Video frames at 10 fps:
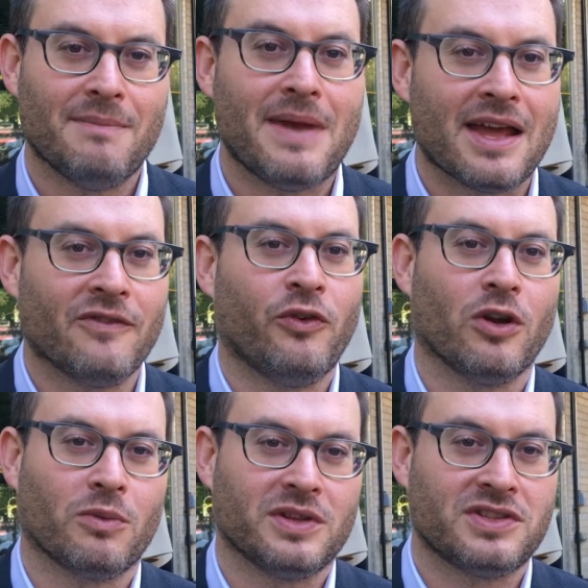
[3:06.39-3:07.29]
that
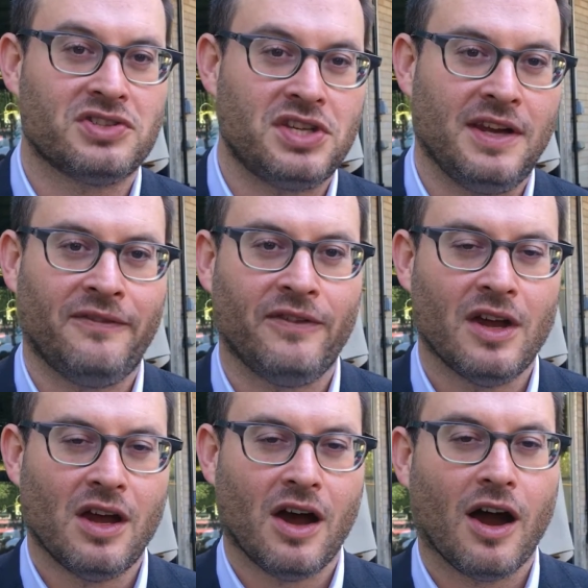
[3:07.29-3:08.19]
Manafort was the chief
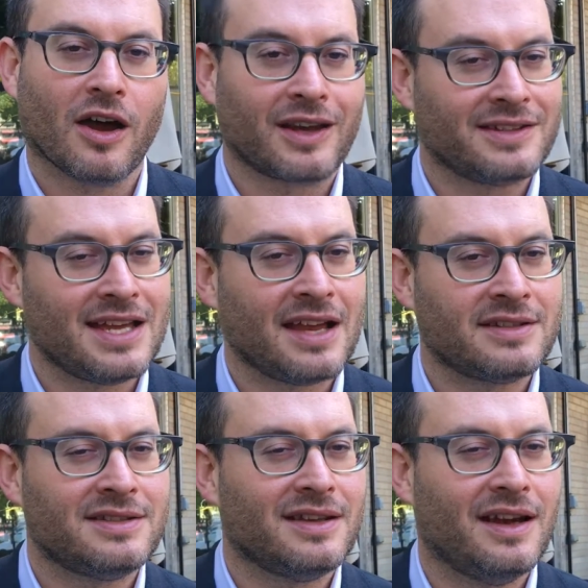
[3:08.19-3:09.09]

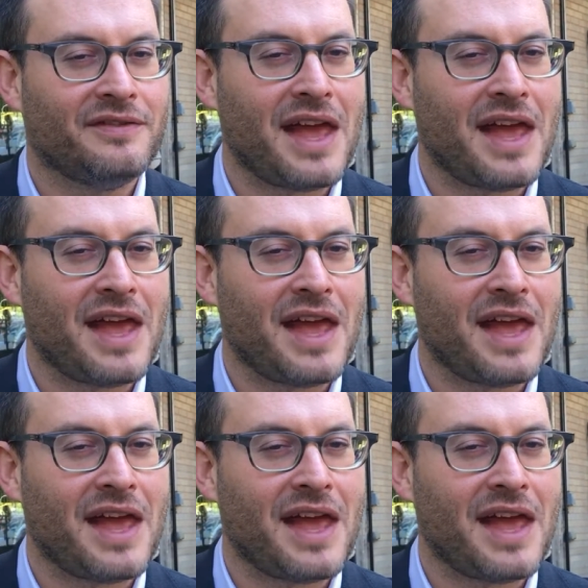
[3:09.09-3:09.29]
architect